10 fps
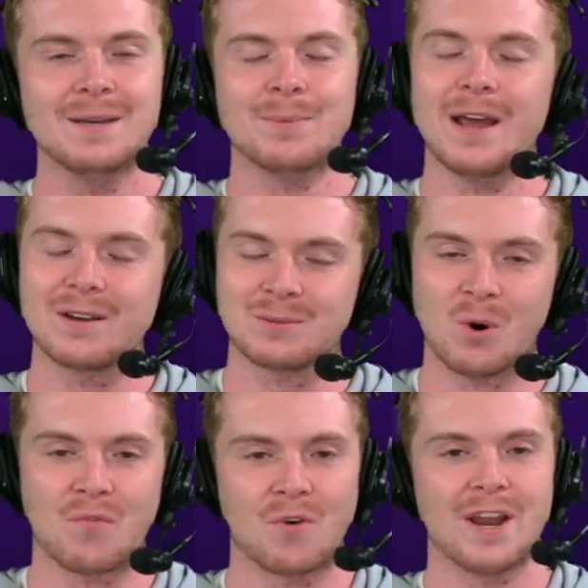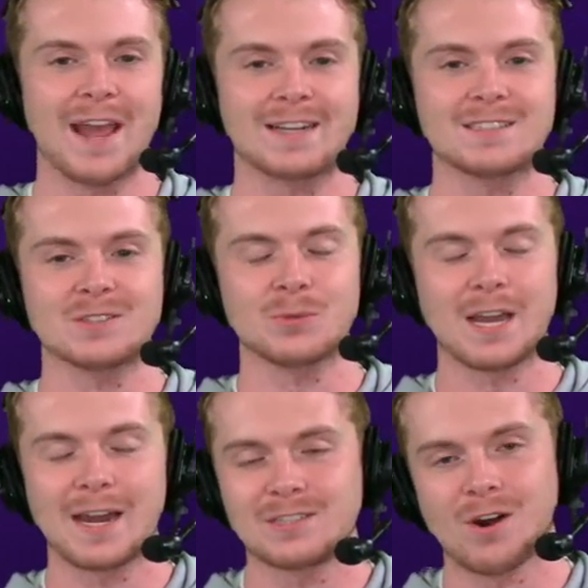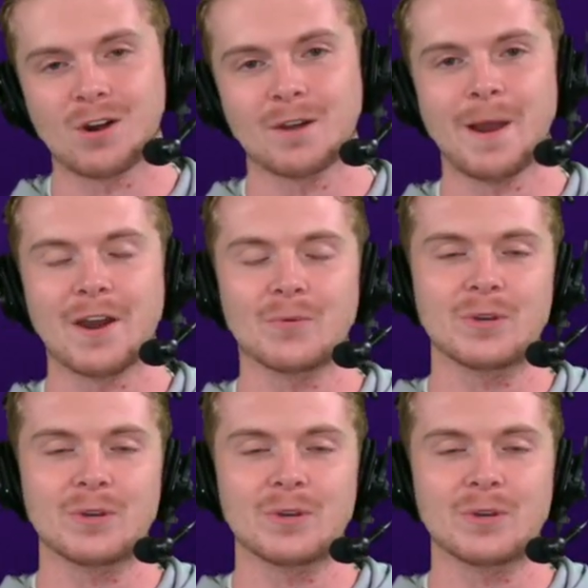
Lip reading: But now some overreactions. We got to talk about it.